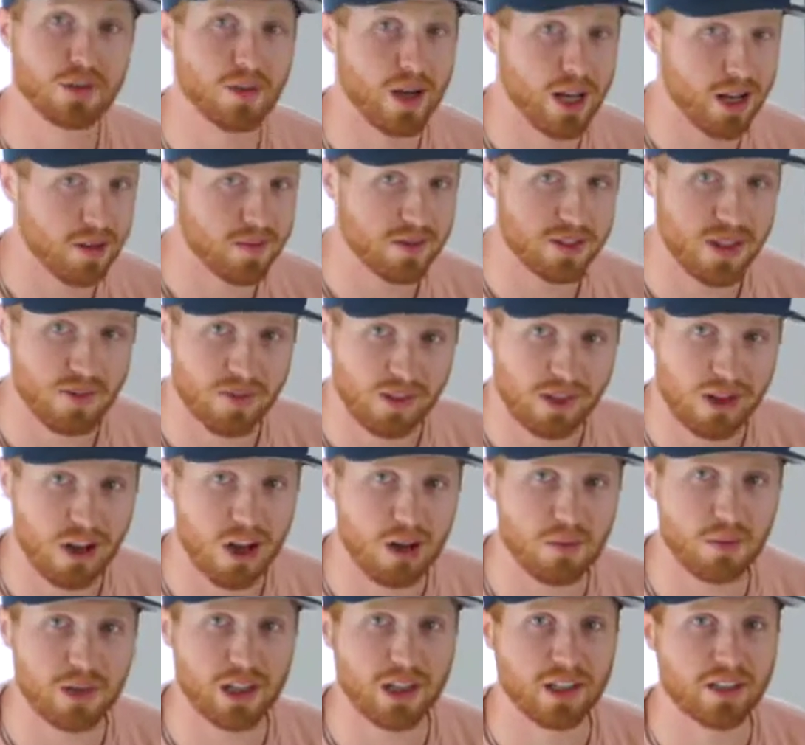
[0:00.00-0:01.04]
So my name is Stefan
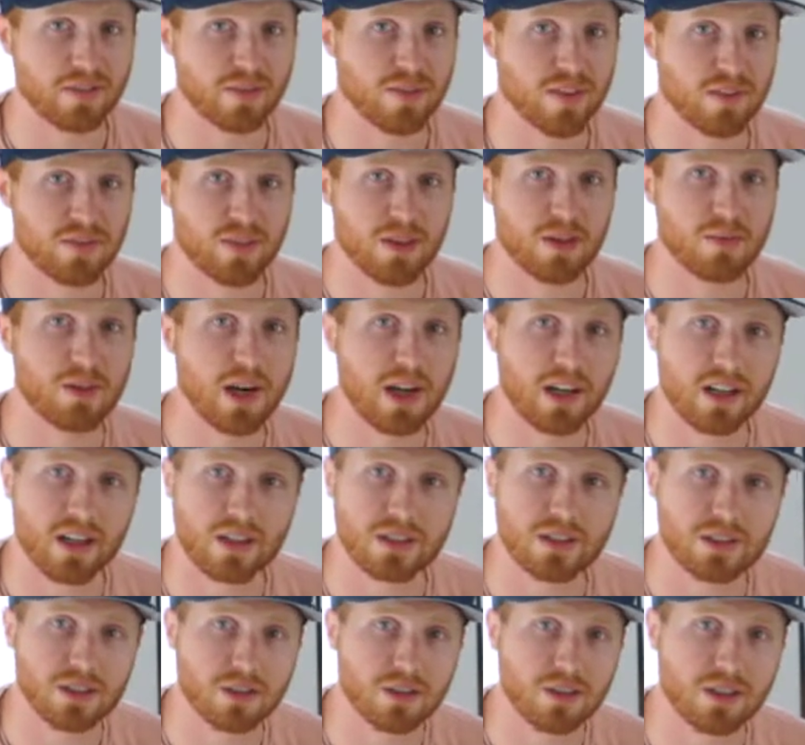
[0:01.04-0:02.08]
Collenberg, fifth-year marketing
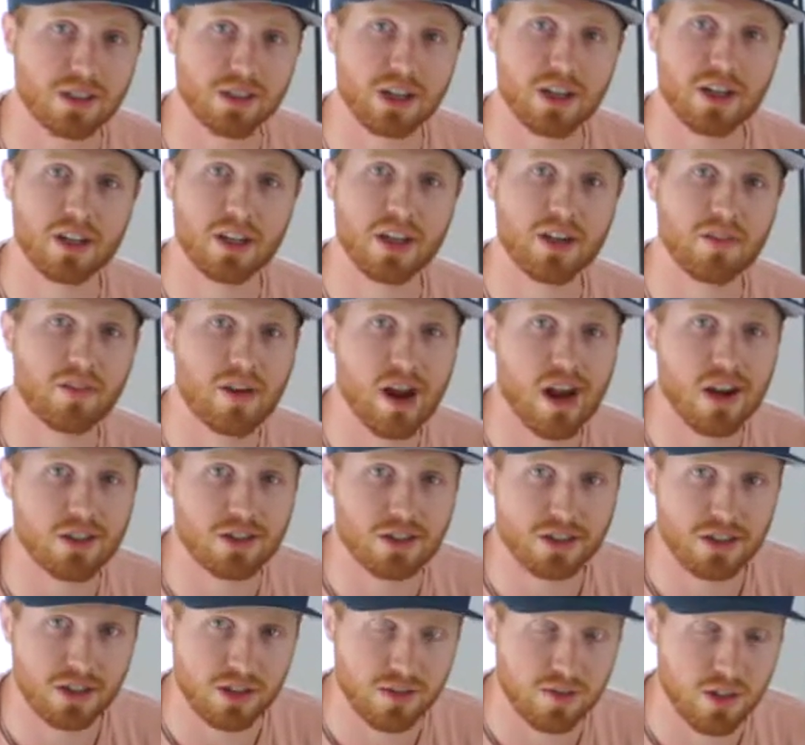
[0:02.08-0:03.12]
student, currently at
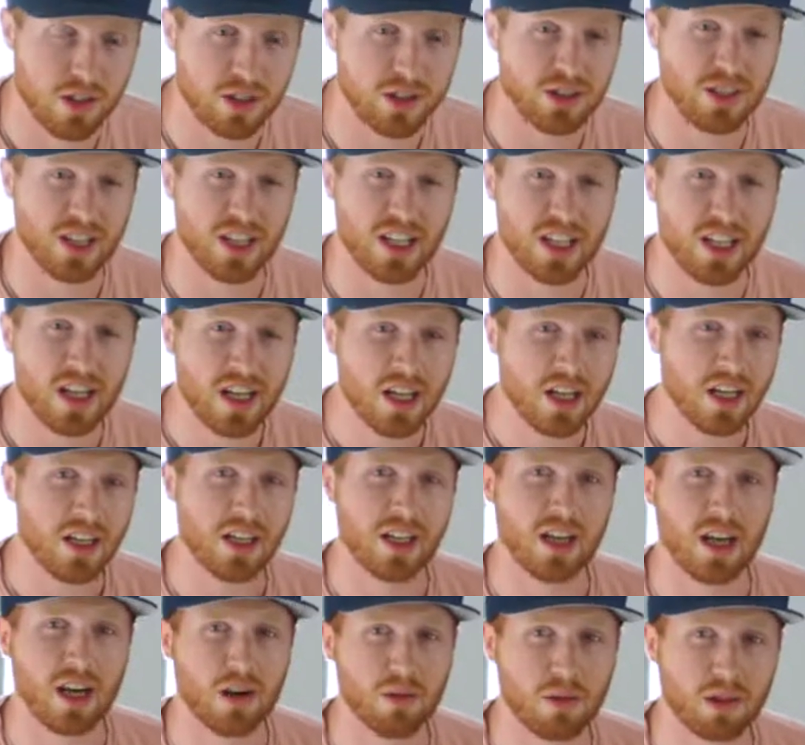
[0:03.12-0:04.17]
Ryerson University.
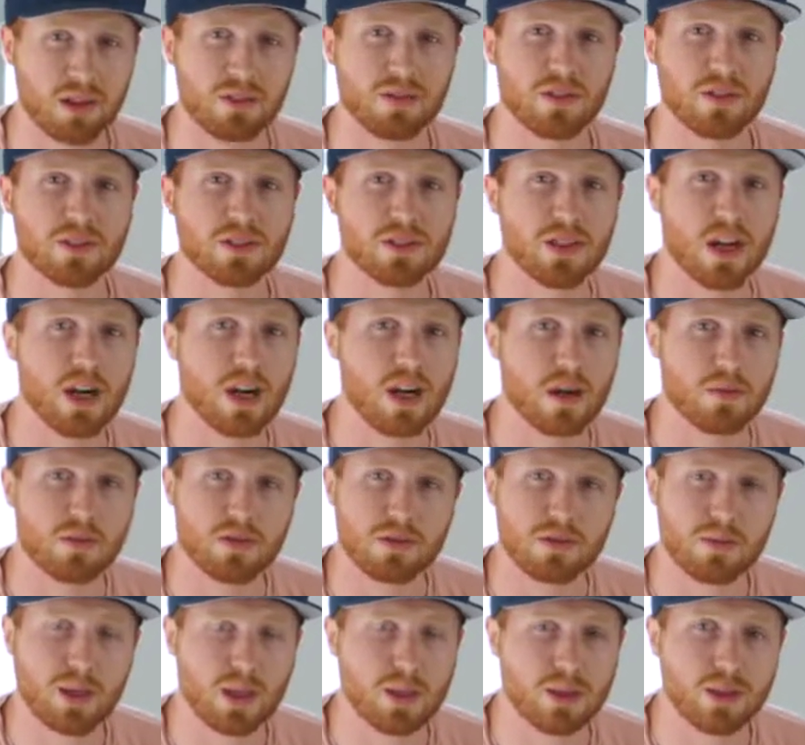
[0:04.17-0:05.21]
Worked for startups
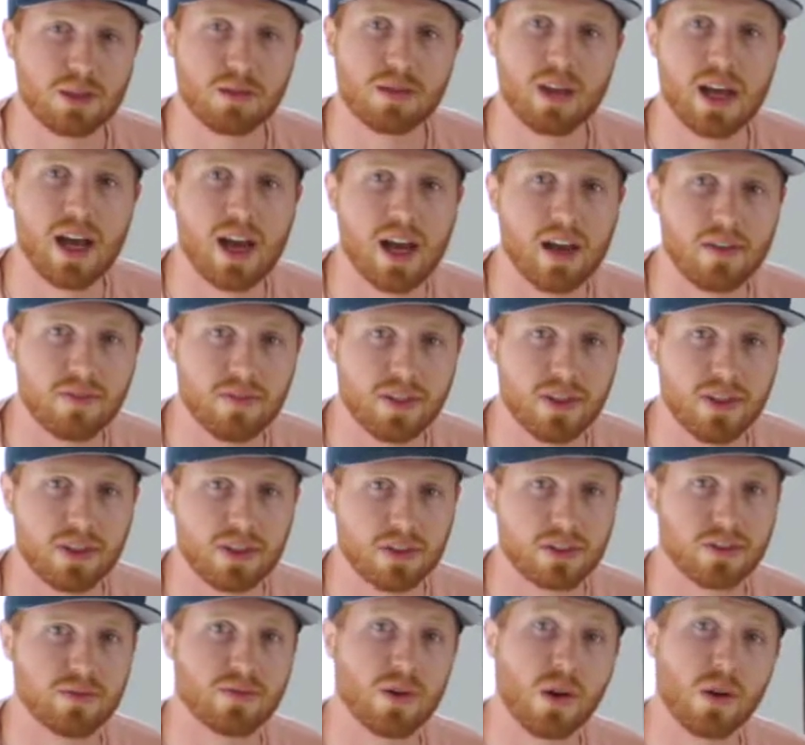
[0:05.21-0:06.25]
for about 2.5
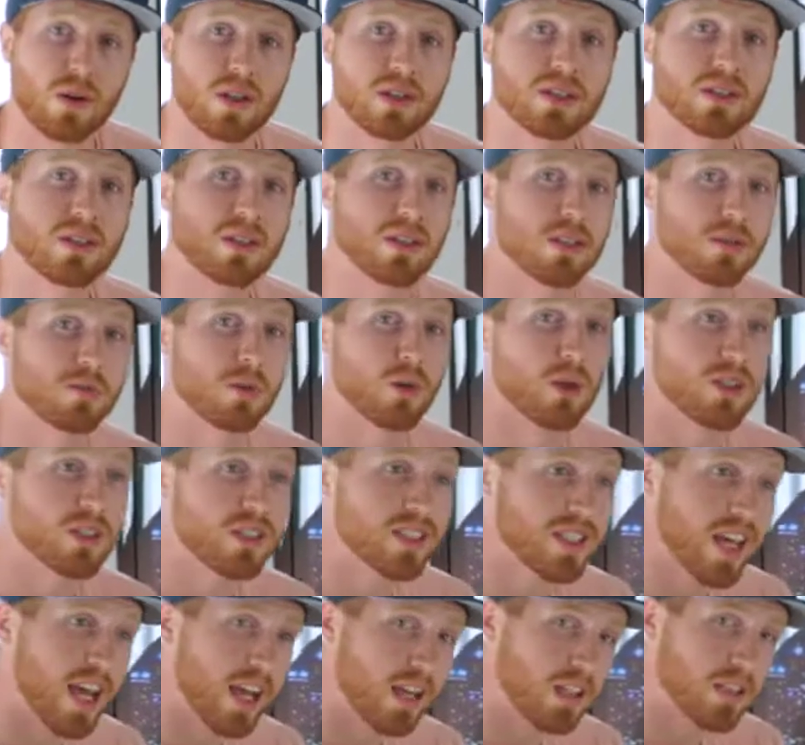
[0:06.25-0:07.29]
years, focused in the sports
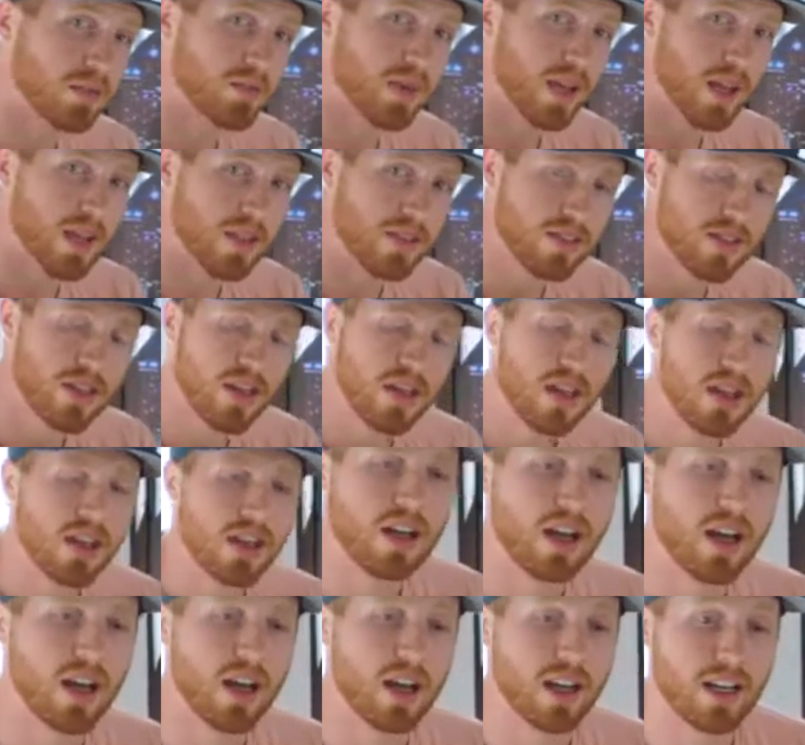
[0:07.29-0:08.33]
tech space.
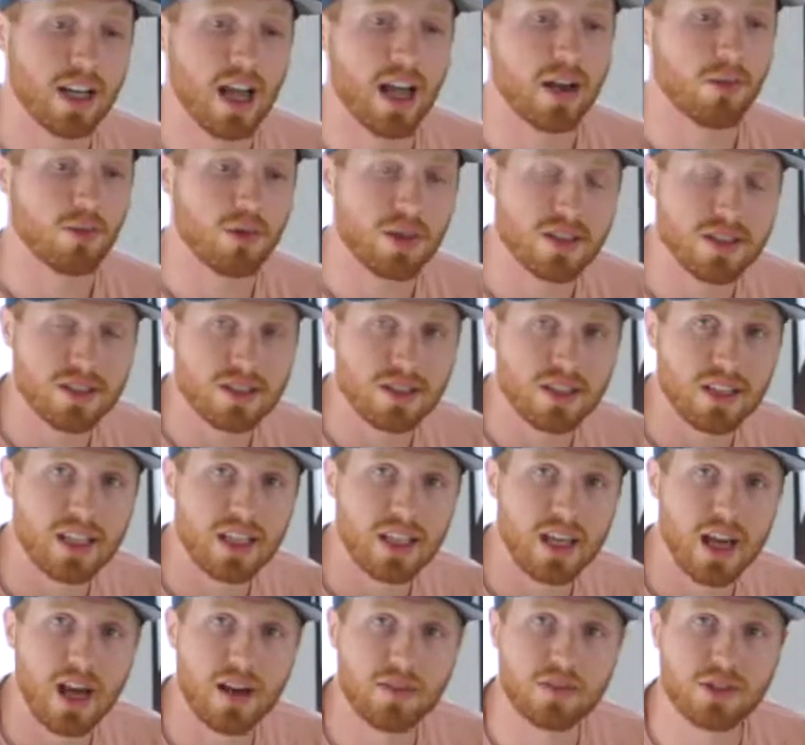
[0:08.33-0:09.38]

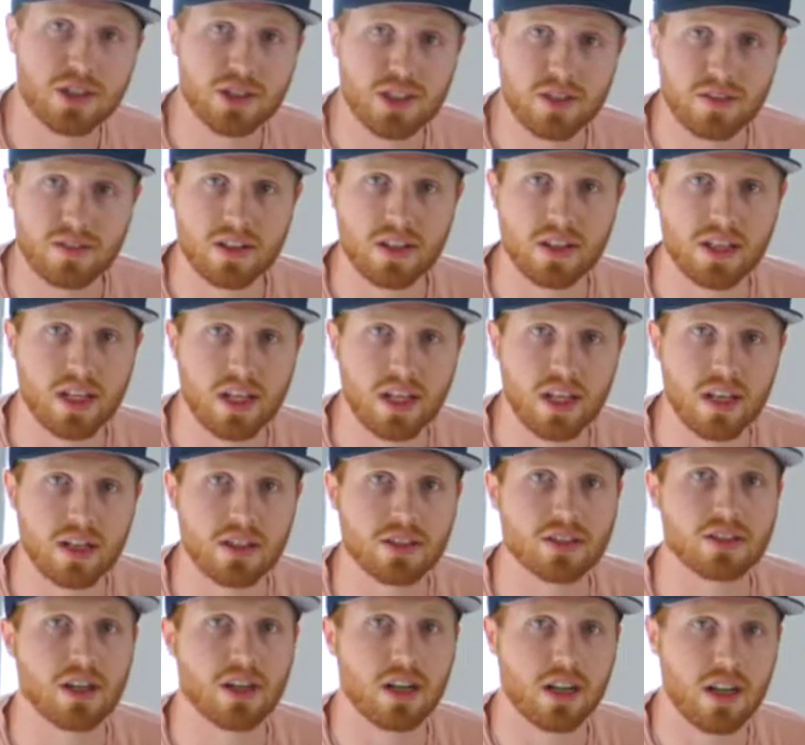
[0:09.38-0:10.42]
Recently, I've shifted in,
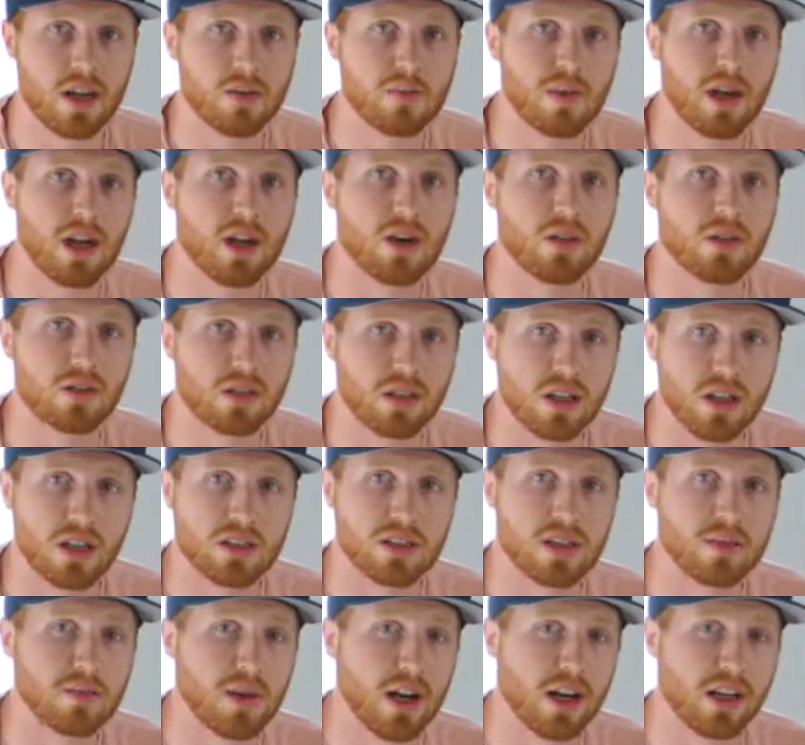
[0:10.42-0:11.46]
starting up my own
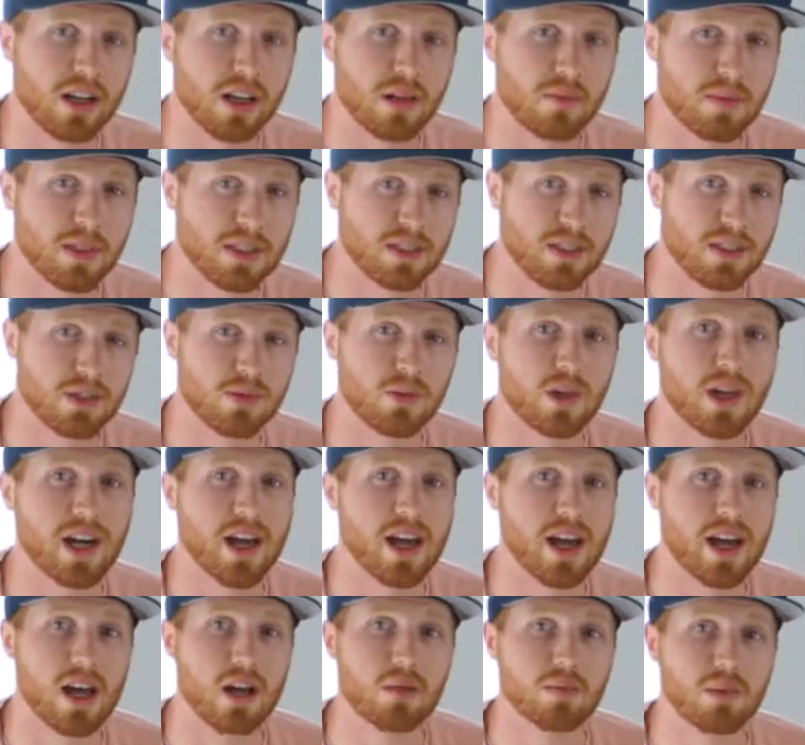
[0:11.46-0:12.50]
content marketing business where
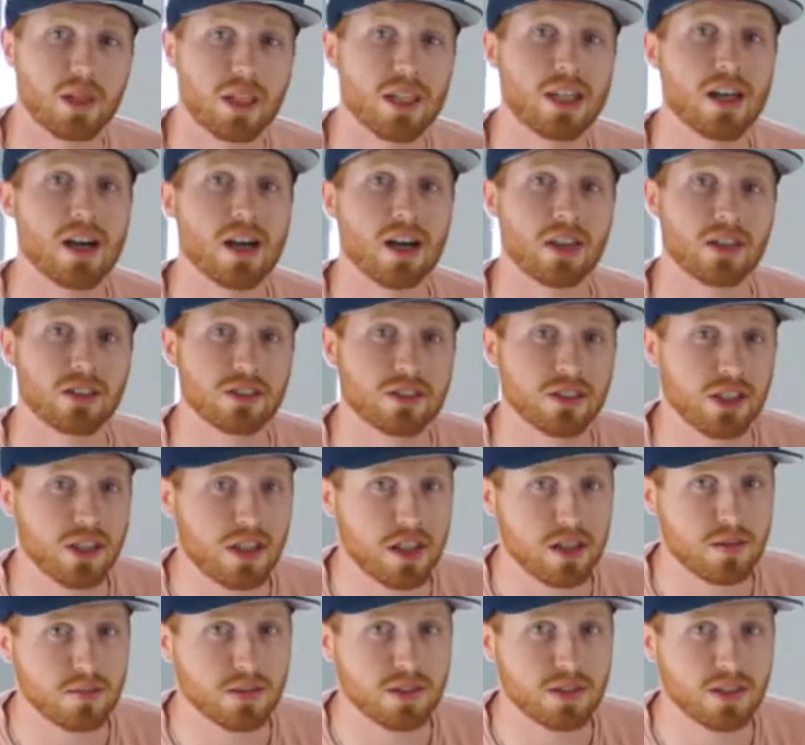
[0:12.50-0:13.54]
I help young
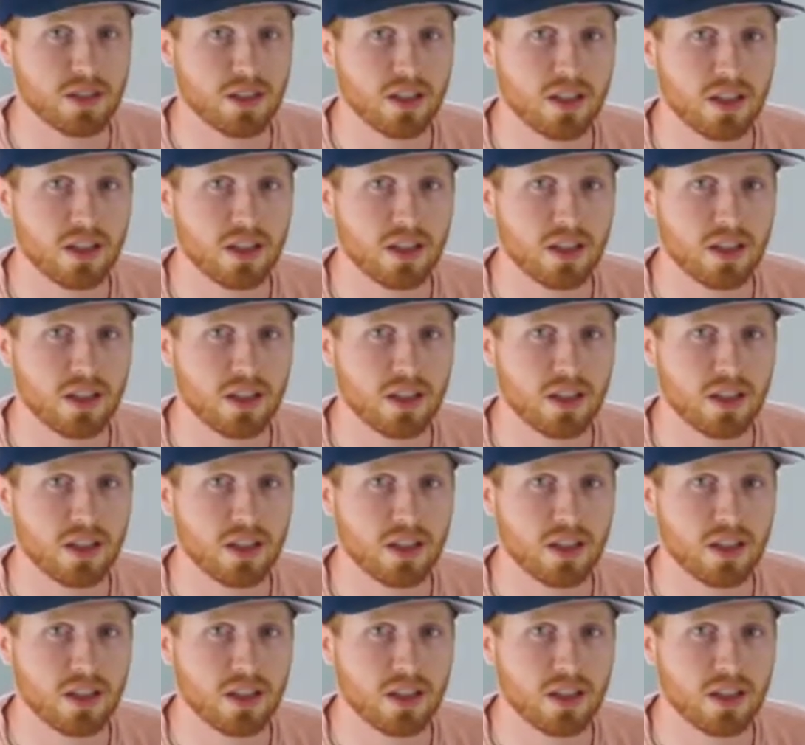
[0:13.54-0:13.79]
startups